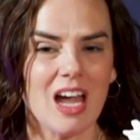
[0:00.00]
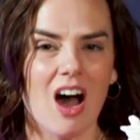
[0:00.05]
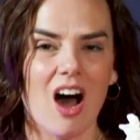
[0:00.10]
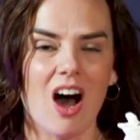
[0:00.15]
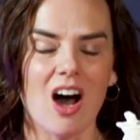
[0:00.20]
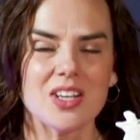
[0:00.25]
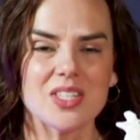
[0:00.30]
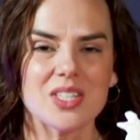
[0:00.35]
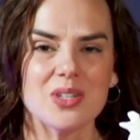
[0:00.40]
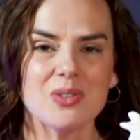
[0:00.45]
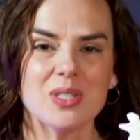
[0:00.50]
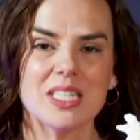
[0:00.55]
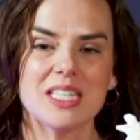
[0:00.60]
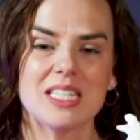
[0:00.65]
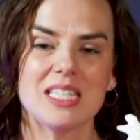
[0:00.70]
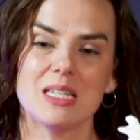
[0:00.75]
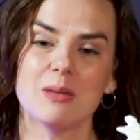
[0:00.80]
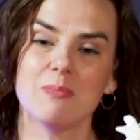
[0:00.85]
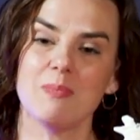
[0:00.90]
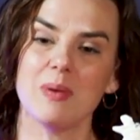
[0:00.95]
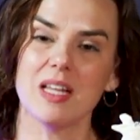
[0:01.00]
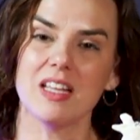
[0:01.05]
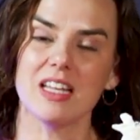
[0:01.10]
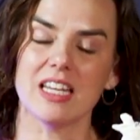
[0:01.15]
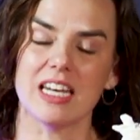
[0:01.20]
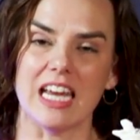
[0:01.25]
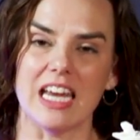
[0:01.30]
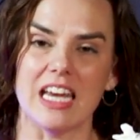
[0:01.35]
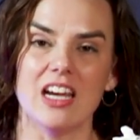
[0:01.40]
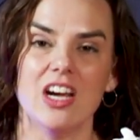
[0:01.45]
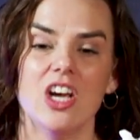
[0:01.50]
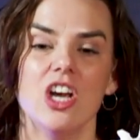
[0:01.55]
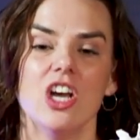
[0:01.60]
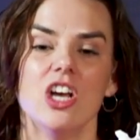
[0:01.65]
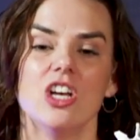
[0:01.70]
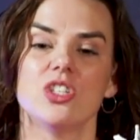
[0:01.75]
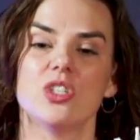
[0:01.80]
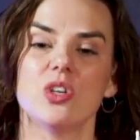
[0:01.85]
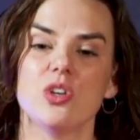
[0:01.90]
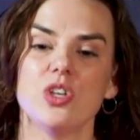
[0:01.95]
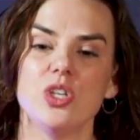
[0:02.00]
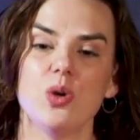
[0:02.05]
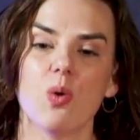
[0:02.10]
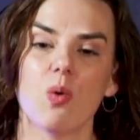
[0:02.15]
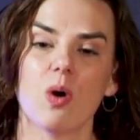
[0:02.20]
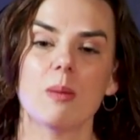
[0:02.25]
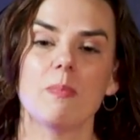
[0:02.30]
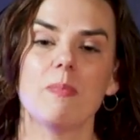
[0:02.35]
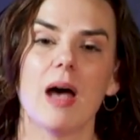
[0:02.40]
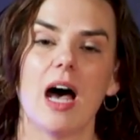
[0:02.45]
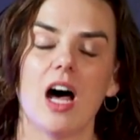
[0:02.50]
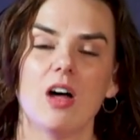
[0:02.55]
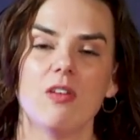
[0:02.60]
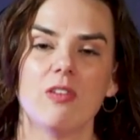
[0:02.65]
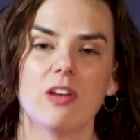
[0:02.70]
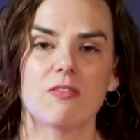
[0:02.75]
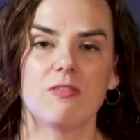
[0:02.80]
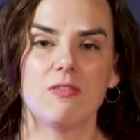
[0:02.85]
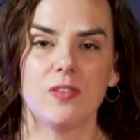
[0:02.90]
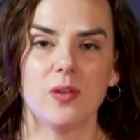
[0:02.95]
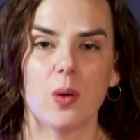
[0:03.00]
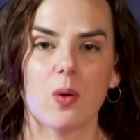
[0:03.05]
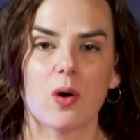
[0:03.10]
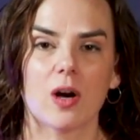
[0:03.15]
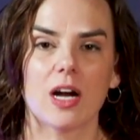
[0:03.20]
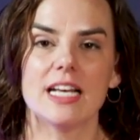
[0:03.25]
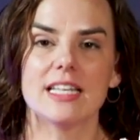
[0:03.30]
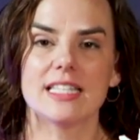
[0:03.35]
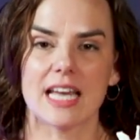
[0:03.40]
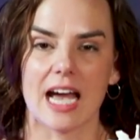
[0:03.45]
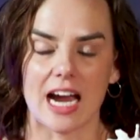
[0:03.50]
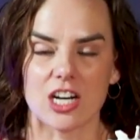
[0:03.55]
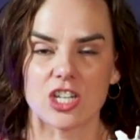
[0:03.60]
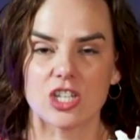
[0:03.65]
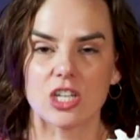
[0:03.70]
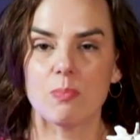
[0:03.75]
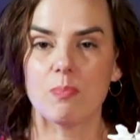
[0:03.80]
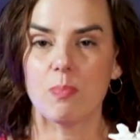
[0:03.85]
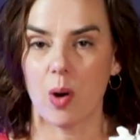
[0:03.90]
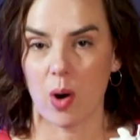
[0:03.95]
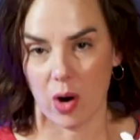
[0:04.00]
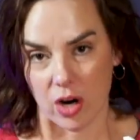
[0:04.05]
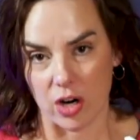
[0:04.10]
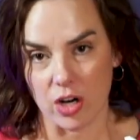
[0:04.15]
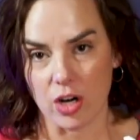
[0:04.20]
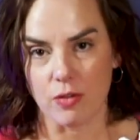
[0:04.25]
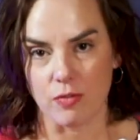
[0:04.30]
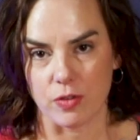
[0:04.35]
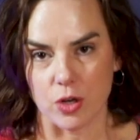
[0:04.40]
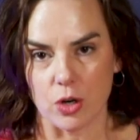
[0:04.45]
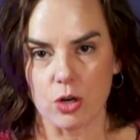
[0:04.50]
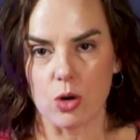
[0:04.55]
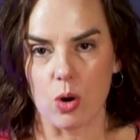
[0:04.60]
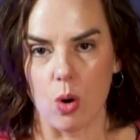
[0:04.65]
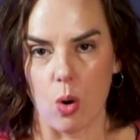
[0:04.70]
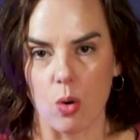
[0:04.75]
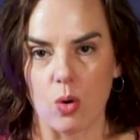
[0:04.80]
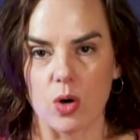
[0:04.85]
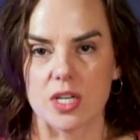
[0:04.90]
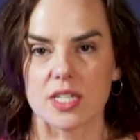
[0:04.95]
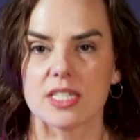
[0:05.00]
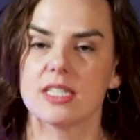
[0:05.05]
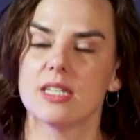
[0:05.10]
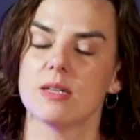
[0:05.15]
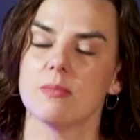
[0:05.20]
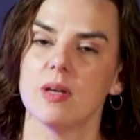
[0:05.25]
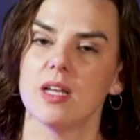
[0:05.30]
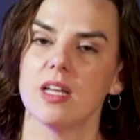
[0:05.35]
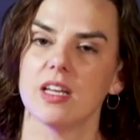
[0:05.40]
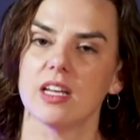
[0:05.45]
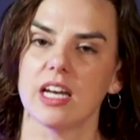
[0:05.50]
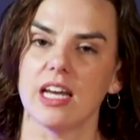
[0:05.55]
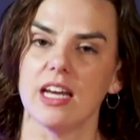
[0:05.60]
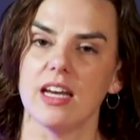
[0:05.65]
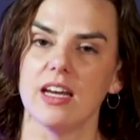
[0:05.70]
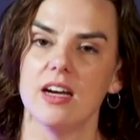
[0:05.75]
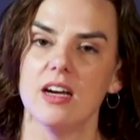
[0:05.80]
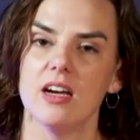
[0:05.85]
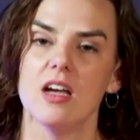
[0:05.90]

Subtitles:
Also stability. So your pelvic floor is actually part of your core stability.